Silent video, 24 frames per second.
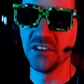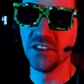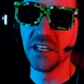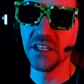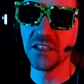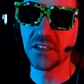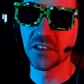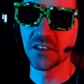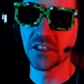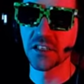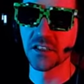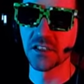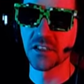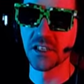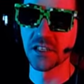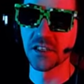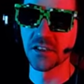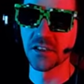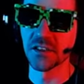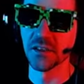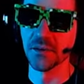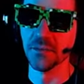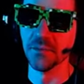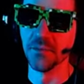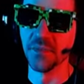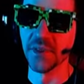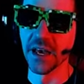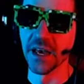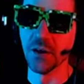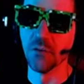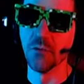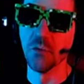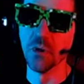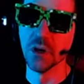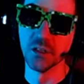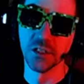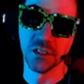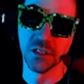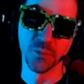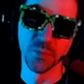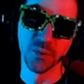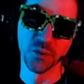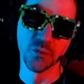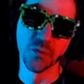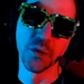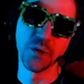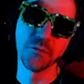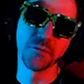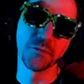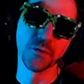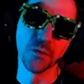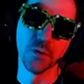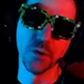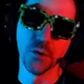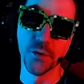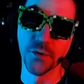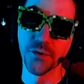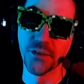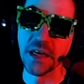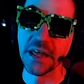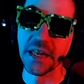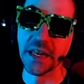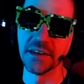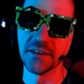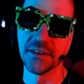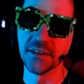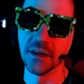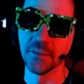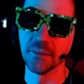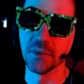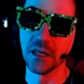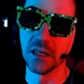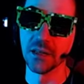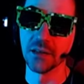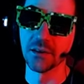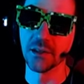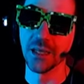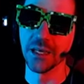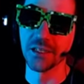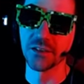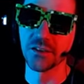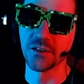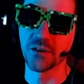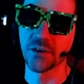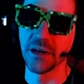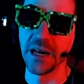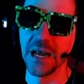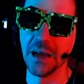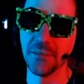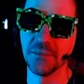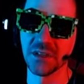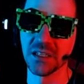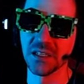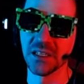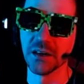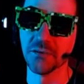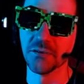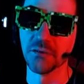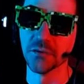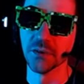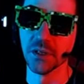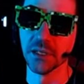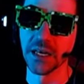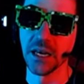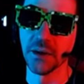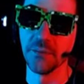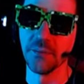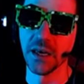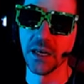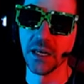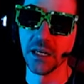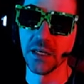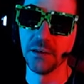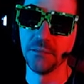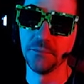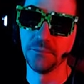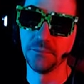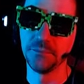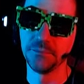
disk system that was a peripheral that ended up getting, like, scrapped. It never really got made.